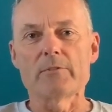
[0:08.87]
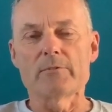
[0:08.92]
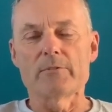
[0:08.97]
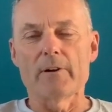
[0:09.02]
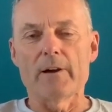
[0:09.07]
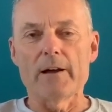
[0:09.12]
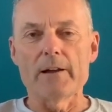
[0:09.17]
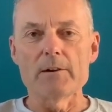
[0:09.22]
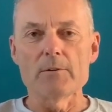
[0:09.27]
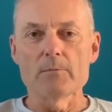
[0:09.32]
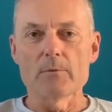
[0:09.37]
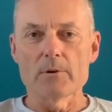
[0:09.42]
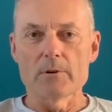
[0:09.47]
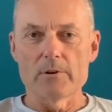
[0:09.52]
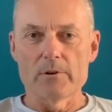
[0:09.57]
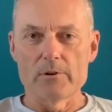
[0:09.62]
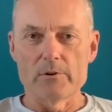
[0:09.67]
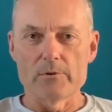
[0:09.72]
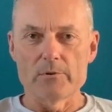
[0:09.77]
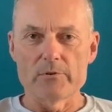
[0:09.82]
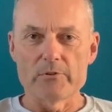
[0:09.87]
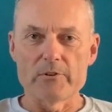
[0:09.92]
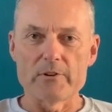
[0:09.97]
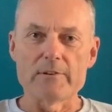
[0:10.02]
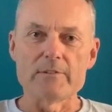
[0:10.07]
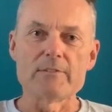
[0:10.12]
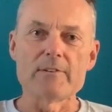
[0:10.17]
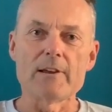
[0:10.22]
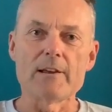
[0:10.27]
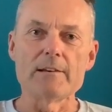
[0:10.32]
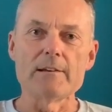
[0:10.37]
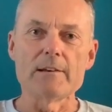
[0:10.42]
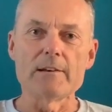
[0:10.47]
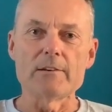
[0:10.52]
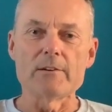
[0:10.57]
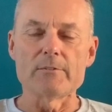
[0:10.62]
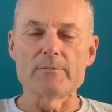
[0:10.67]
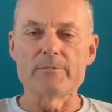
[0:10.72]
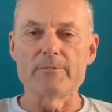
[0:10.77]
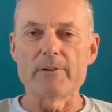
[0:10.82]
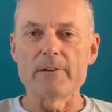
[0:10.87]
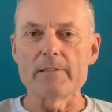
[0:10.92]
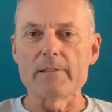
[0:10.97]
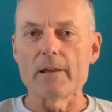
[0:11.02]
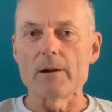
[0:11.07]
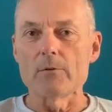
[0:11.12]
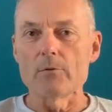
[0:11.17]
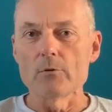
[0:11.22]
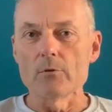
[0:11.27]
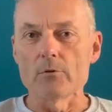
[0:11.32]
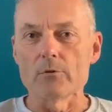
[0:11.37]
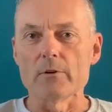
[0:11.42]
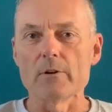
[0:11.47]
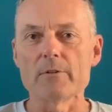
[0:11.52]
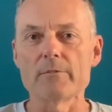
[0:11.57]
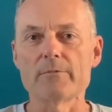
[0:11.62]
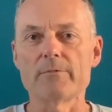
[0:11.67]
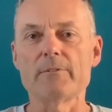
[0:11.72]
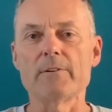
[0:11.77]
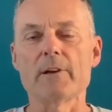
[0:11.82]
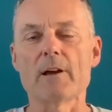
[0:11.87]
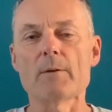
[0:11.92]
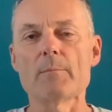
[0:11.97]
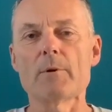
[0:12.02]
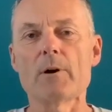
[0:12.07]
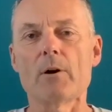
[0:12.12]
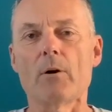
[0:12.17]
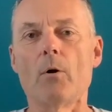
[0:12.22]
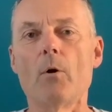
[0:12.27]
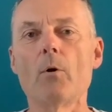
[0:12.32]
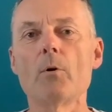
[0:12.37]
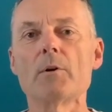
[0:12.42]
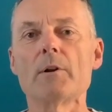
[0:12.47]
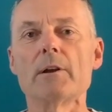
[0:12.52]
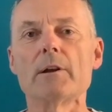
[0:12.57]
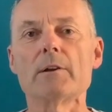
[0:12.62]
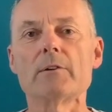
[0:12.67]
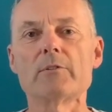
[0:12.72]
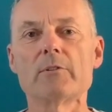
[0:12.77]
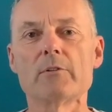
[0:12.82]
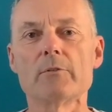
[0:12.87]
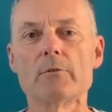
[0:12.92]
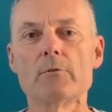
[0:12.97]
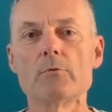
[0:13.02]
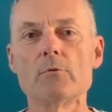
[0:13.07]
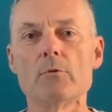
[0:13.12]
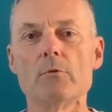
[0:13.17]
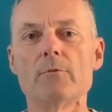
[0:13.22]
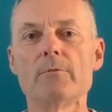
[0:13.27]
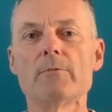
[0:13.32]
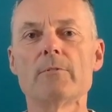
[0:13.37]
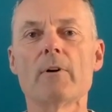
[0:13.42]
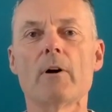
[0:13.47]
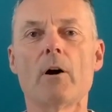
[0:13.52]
for anyone who's intending to fit their own Fiamma awning to the roof